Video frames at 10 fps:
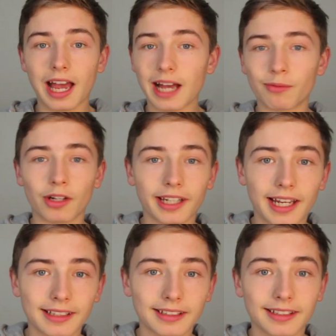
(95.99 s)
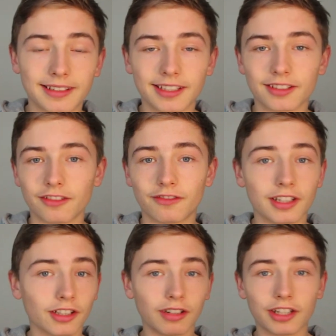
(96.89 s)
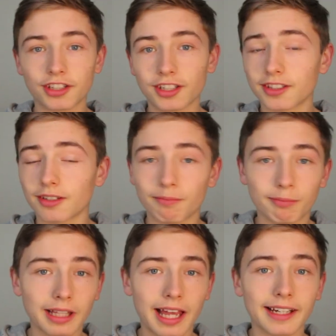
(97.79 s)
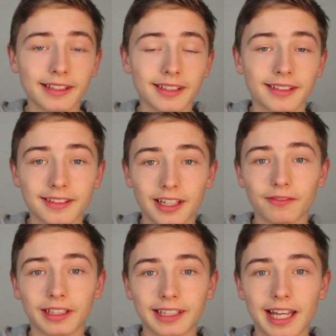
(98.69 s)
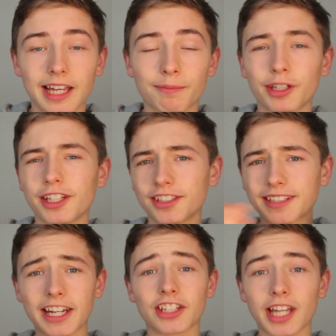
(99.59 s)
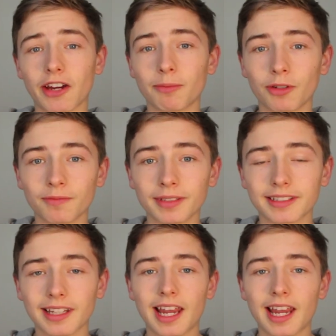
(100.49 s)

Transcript: Ab workouts consist of crunches, planks and stuff like that, pretty stationary movements.